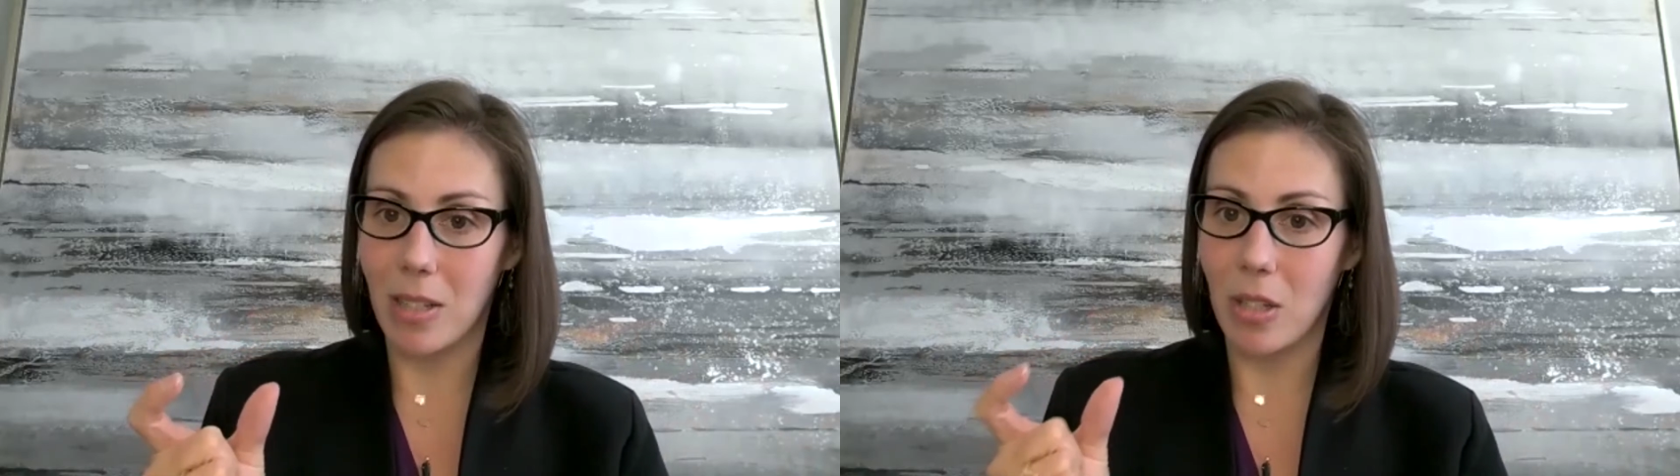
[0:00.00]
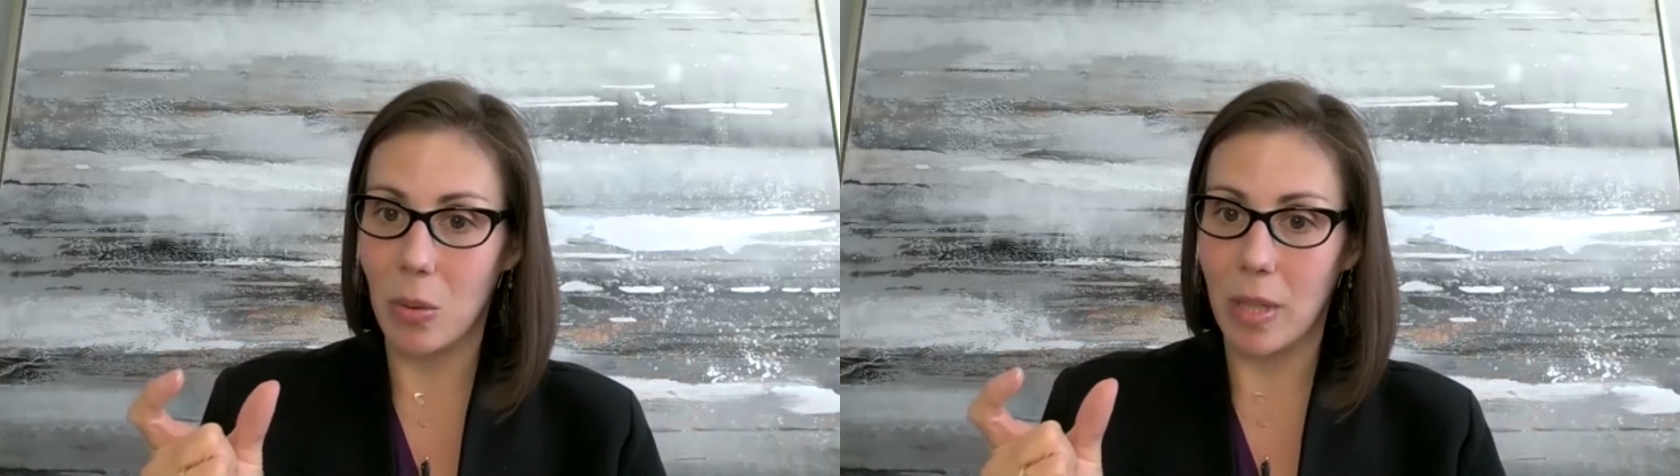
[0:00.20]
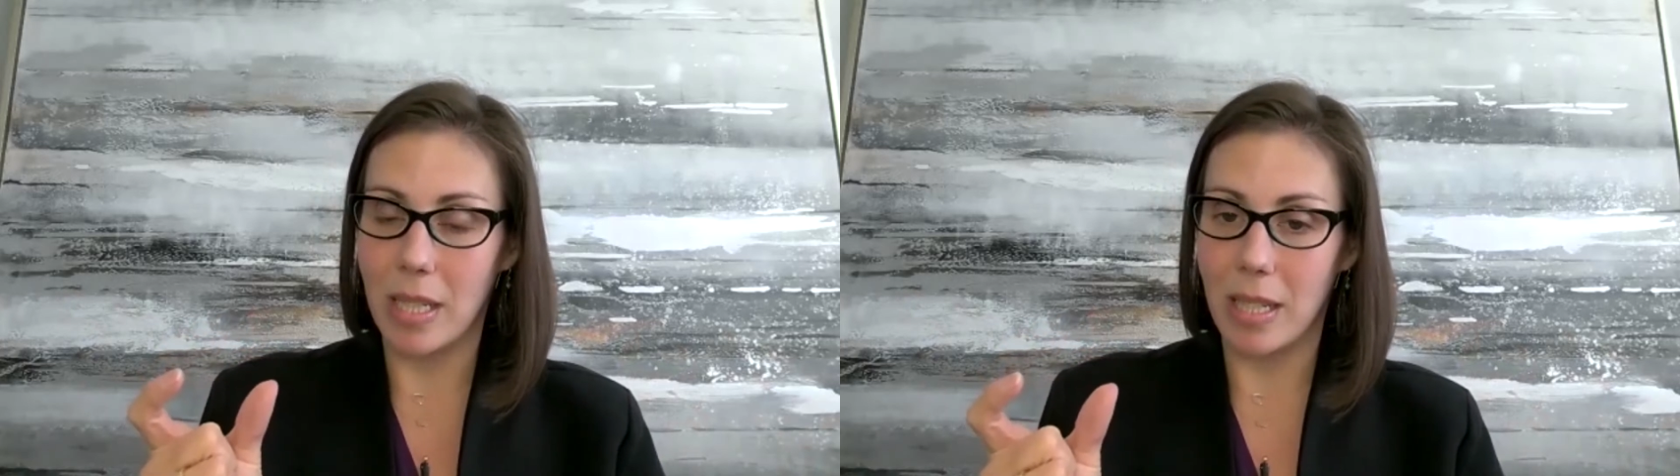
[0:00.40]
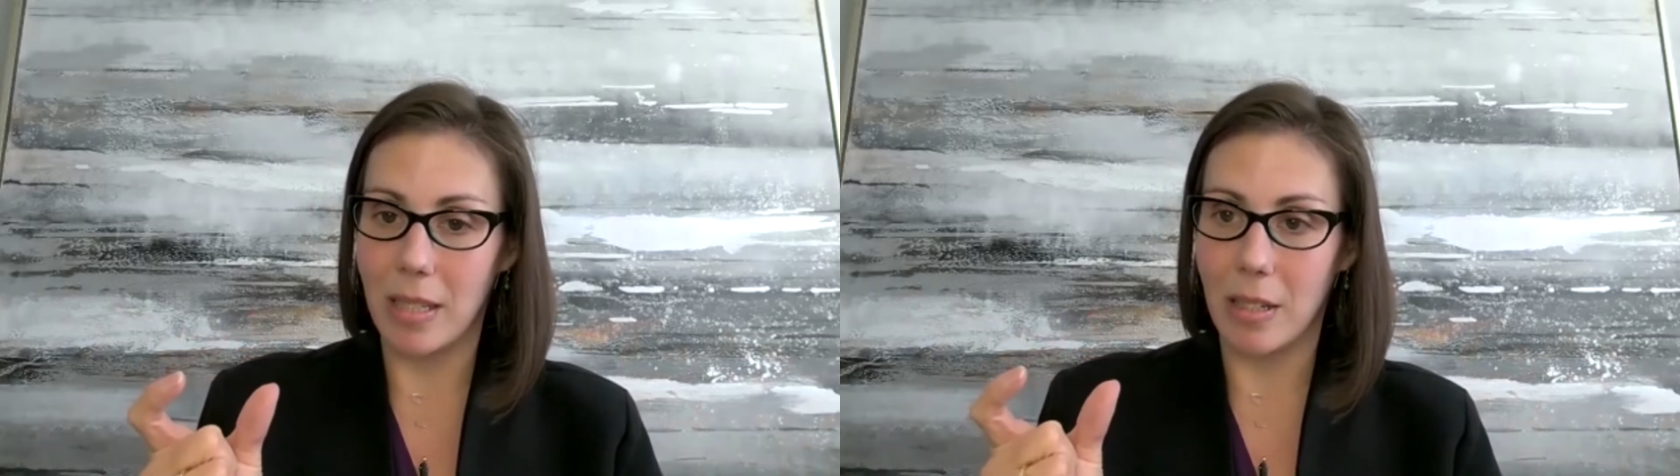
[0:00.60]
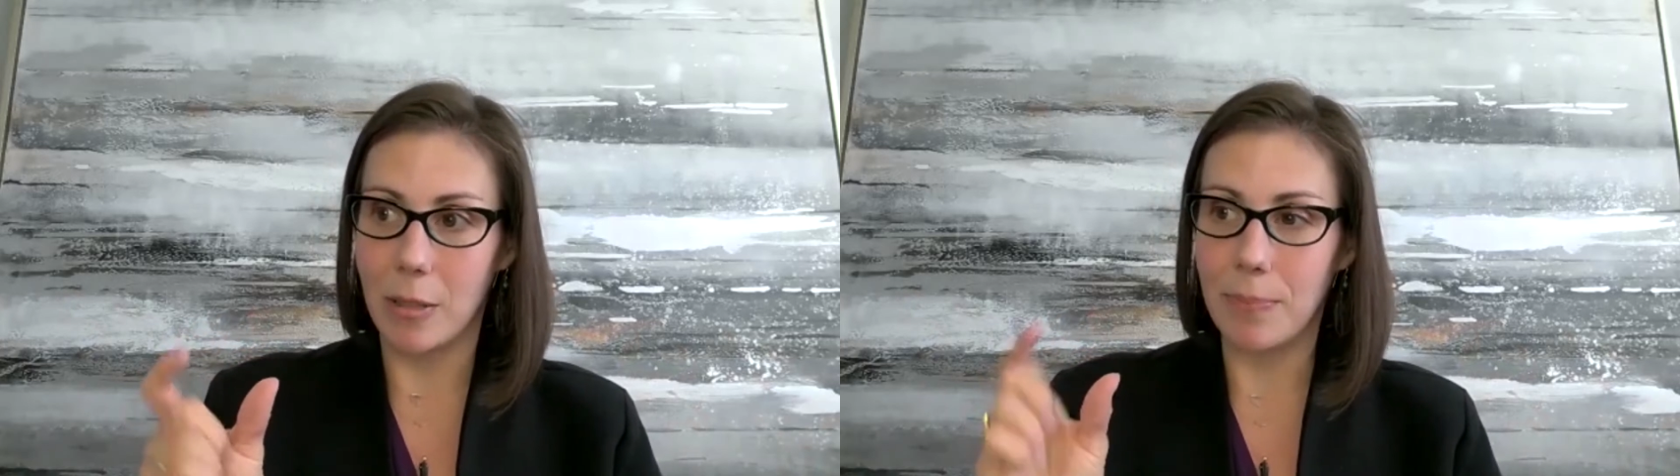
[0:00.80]
to one
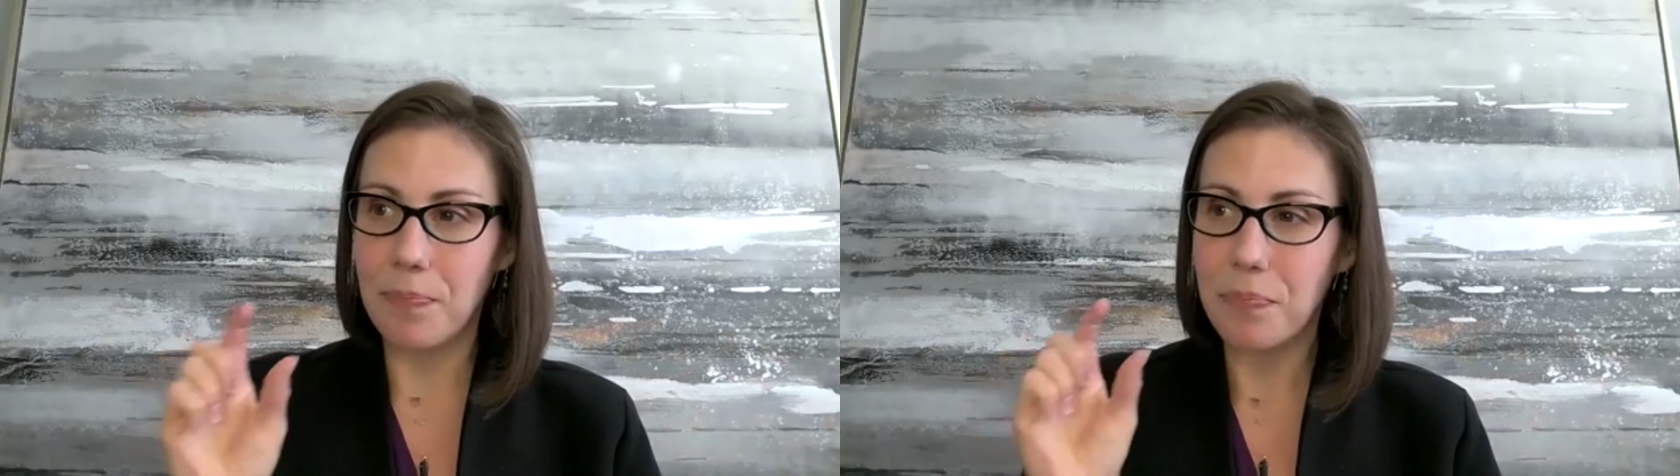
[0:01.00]
another